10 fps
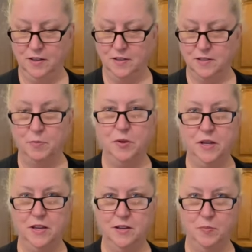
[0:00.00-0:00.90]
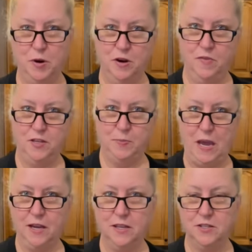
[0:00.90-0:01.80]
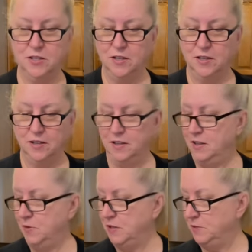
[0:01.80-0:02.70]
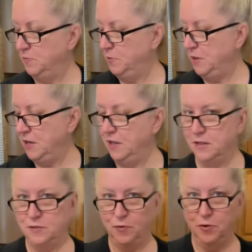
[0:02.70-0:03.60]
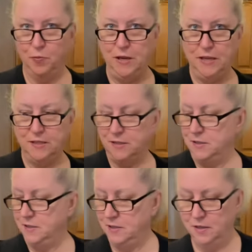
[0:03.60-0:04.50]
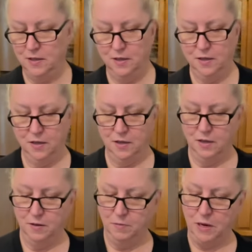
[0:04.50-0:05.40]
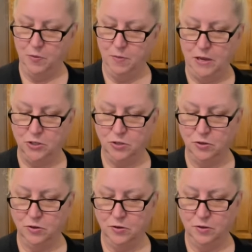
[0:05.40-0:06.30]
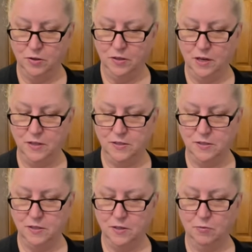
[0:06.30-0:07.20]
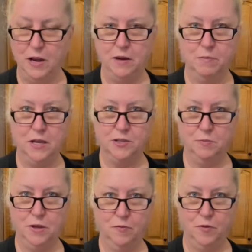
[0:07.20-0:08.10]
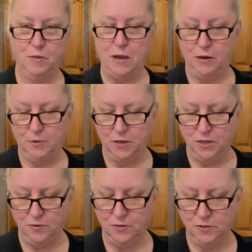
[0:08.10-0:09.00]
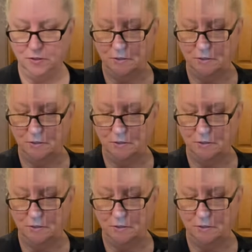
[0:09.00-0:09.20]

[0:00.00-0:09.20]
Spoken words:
So I'm only going to do part of each package, otherwise we'll be eating this for weeks. But I want to make sure that it's the right measurement for the amount I'm going to use.